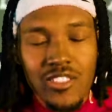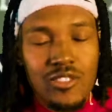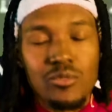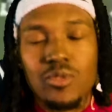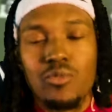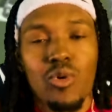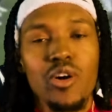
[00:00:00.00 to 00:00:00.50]

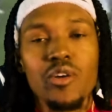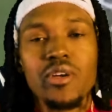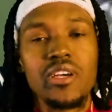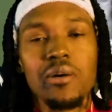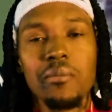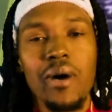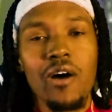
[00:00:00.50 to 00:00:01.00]
should we
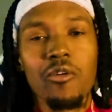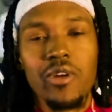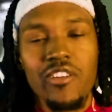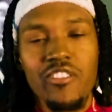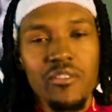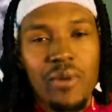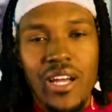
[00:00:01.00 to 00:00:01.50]
worry about what
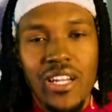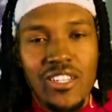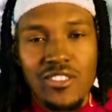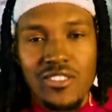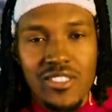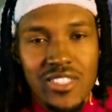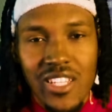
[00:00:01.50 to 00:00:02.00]
everybody
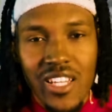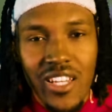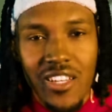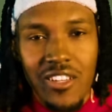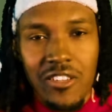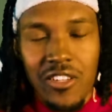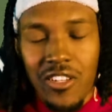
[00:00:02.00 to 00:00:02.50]
else is
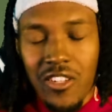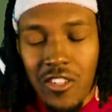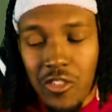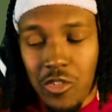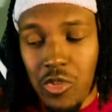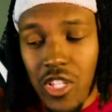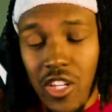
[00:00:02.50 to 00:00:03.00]
saying?
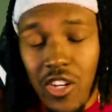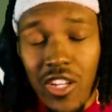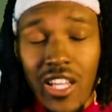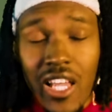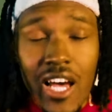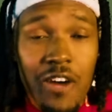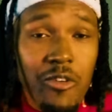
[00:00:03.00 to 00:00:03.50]
You get
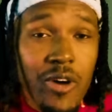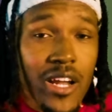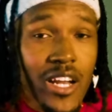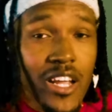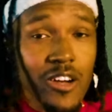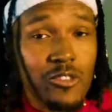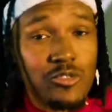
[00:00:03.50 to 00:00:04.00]
online right
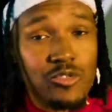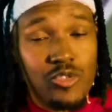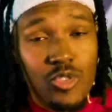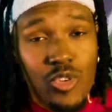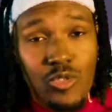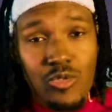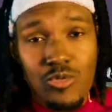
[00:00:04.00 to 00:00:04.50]
now, you
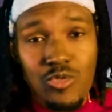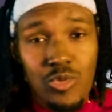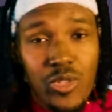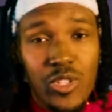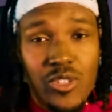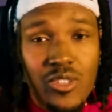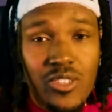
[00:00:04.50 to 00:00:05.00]
scroll through
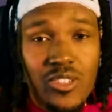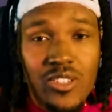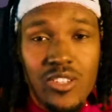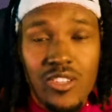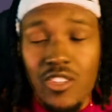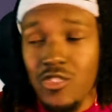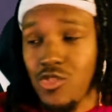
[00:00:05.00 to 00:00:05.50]
Twitter
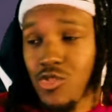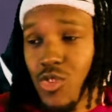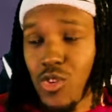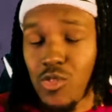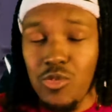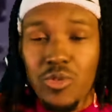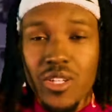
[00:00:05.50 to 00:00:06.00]
or you
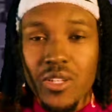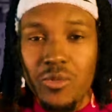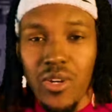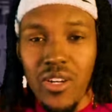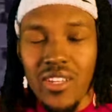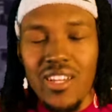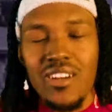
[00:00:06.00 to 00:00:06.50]
scroll through
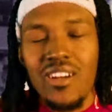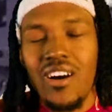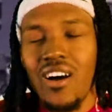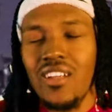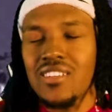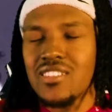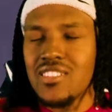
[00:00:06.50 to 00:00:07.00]
anywhere, they're
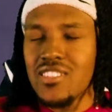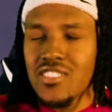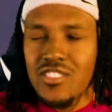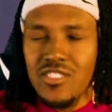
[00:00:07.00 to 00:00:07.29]
calling us